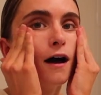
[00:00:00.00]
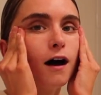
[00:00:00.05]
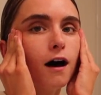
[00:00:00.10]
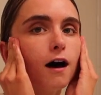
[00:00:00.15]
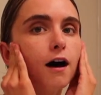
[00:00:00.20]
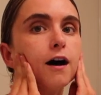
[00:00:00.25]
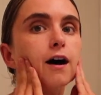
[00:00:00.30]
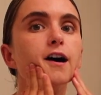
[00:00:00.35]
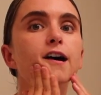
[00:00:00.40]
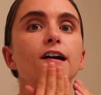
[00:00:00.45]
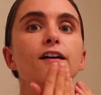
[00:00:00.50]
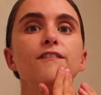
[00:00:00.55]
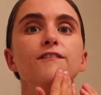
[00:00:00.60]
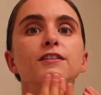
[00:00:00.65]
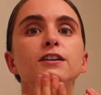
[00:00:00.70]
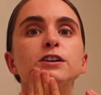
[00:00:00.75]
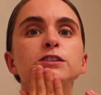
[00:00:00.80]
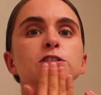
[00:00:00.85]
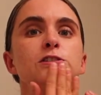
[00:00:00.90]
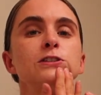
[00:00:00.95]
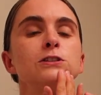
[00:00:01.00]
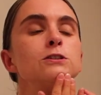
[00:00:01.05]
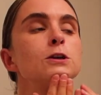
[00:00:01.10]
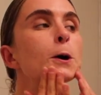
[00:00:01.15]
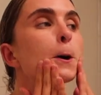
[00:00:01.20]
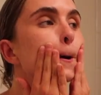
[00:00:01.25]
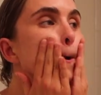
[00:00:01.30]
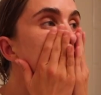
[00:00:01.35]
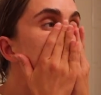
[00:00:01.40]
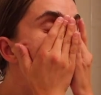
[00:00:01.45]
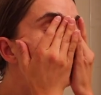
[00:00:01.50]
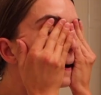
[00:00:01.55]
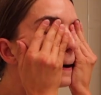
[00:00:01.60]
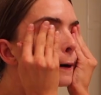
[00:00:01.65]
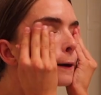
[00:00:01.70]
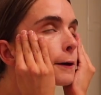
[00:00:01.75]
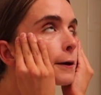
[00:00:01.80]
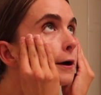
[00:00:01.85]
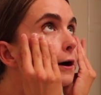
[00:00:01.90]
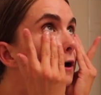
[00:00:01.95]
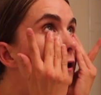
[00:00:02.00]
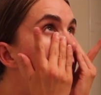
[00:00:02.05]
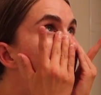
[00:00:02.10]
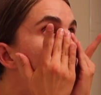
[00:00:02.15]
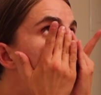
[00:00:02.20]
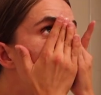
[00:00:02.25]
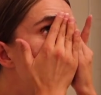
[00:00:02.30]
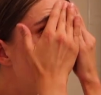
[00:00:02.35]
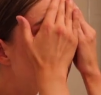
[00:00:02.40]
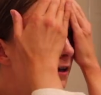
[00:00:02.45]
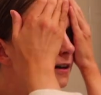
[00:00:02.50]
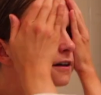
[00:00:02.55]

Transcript: oh, it feels so good.